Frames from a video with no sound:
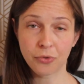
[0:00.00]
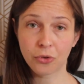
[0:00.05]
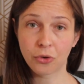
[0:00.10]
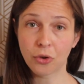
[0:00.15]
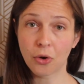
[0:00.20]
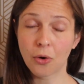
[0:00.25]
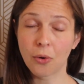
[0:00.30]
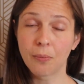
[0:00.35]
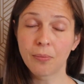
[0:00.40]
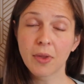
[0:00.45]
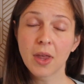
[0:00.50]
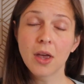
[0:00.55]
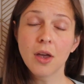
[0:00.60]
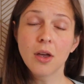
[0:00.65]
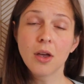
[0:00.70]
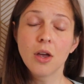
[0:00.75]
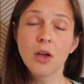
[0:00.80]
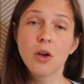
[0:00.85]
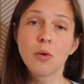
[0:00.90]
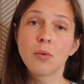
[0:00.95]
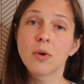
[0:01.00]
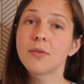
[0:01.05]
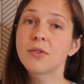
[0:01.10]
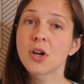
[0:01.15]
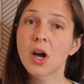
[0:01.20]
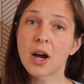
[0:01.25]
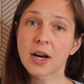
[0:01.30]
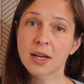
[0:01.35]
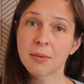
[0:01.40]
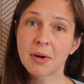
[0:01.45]
So we've
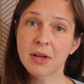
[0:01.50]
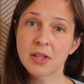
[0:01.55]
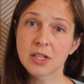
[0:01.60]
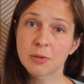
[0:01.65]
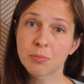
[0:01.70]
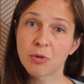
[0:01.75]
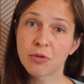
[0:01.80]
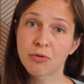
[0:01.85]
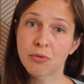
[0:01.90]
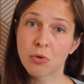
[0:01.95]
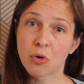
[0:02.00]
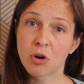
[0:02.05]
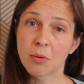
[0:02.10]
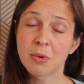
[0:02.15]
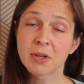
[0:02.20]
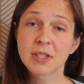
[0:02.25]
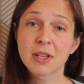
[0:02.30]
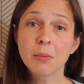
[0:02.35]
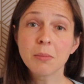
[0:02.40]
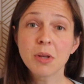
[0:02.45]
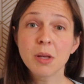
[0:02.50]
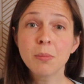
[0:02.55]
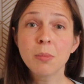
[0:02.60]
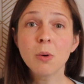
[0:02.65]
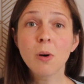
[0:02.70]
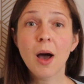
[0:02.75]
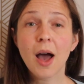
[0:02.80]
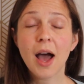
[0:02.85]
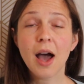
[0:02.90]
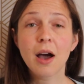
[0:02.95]
talked about this before, but some
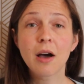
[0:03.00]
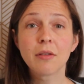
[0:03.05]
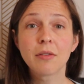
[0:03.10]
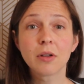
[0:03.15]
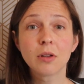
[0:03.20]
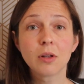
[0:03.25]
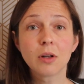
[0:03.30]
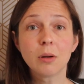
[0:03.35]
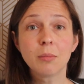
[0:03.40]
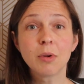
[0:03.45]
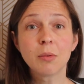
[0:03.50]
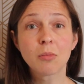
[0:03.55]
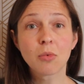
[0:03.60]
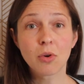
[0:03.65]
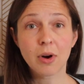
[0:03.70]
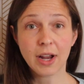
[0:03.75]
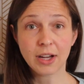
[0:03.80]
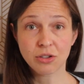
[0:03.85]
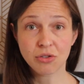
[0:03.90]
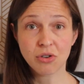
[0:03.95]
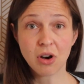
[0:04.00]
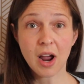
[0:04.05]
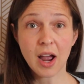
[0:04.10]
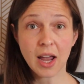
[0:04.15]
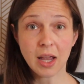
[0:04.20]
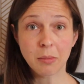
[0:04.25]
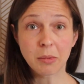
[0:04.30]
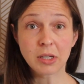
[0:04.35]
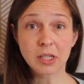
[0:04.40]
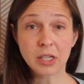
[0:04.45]
people have a little bit more extra
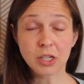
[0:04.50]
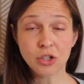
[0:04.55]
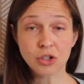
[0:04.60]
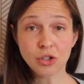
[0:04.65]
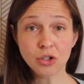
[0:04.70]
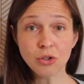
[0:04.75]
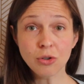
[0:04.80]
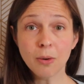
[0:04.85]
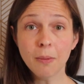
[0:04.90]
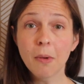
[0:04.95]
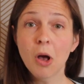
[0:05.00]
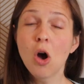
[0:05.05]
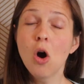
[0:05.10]
hymen tissue